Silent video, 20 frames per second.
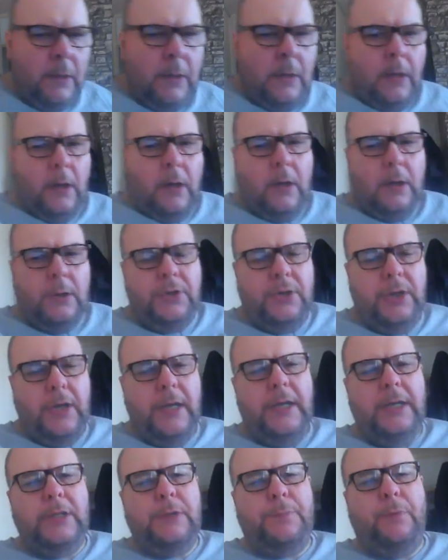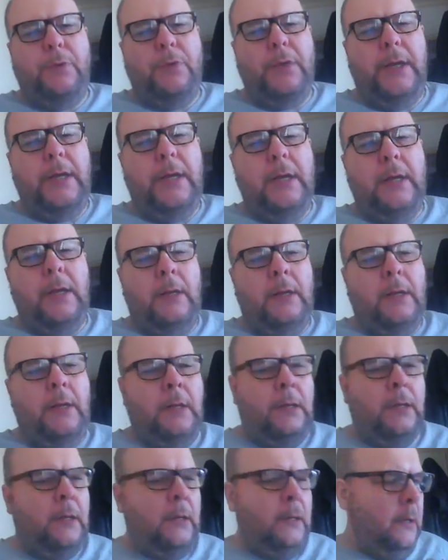Oh, cheers, buddy.
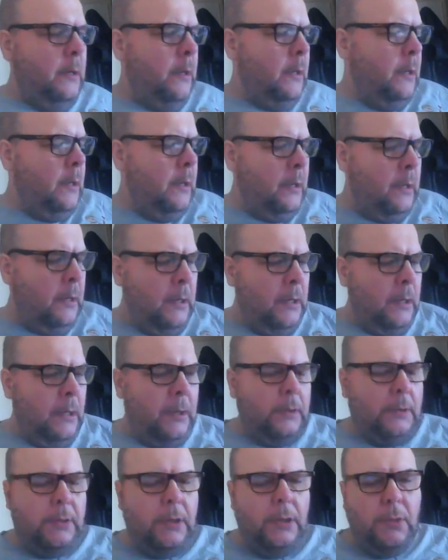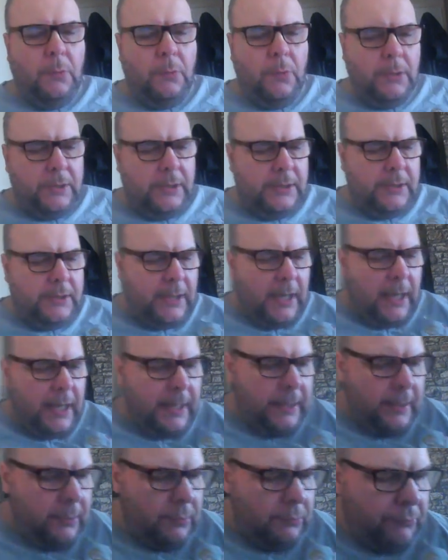Don't know what to
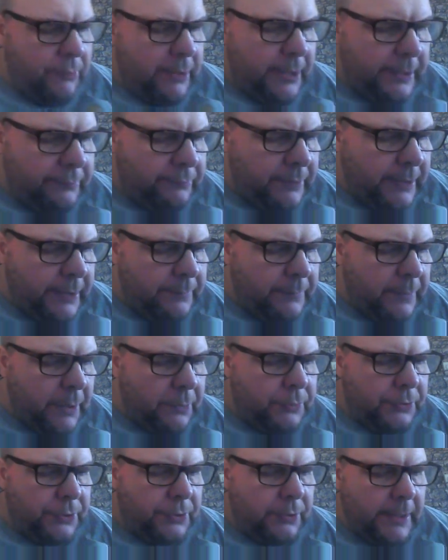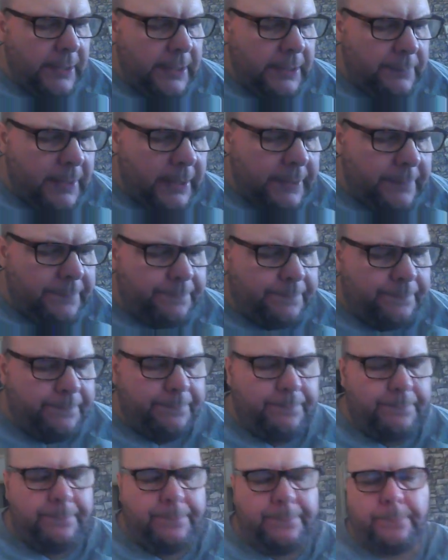say. Really, really emotional here, mate.
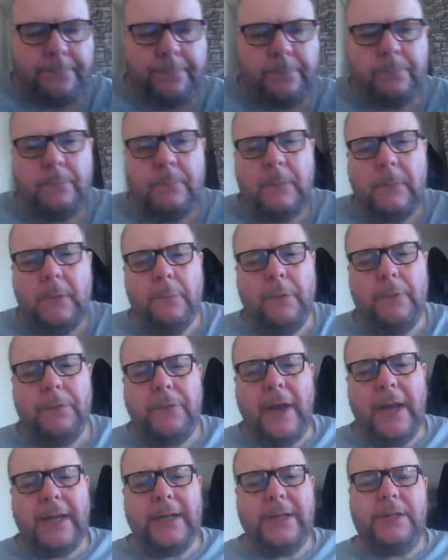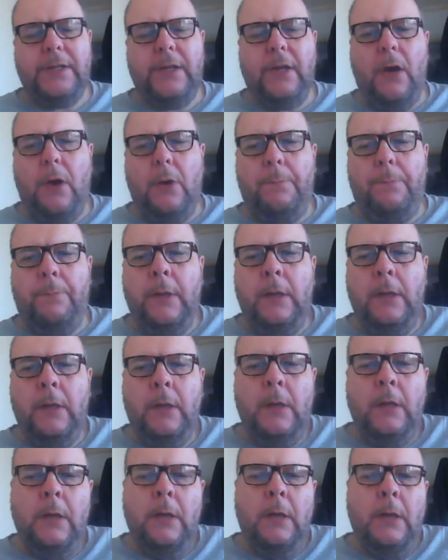But thanks a lot.
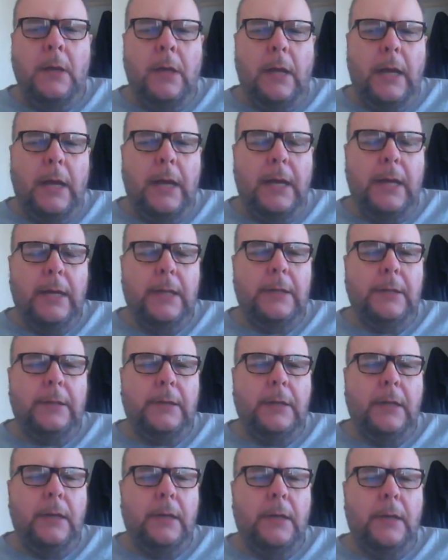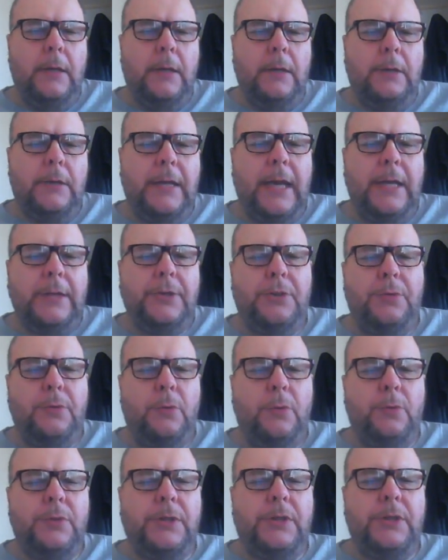And catch you
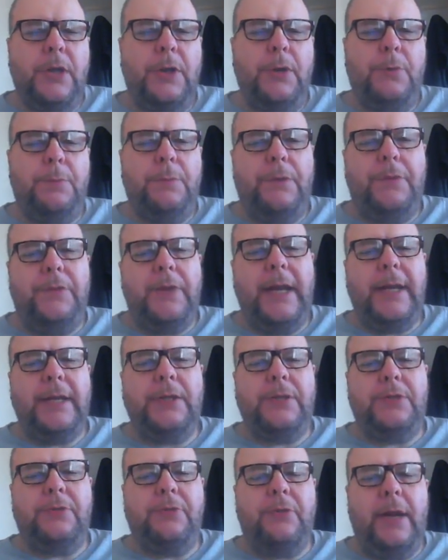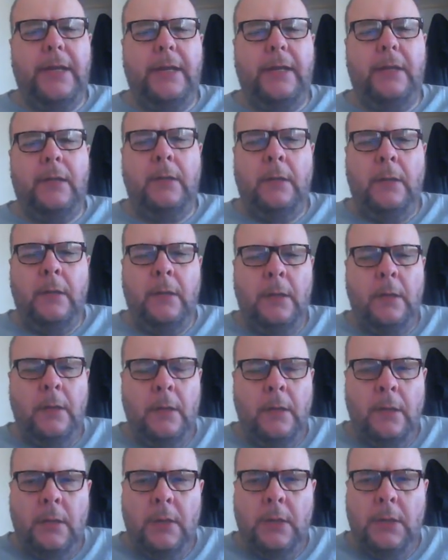all soon. But thanks, Greg.
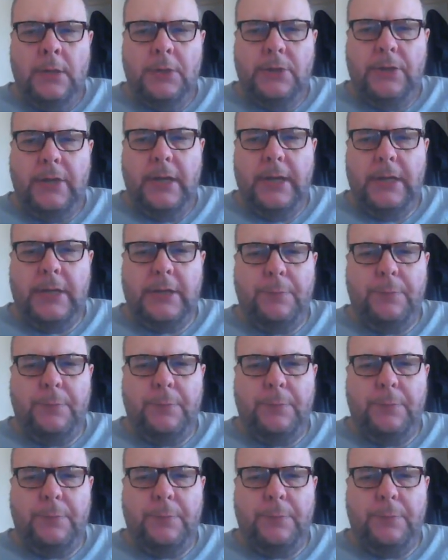Cheers,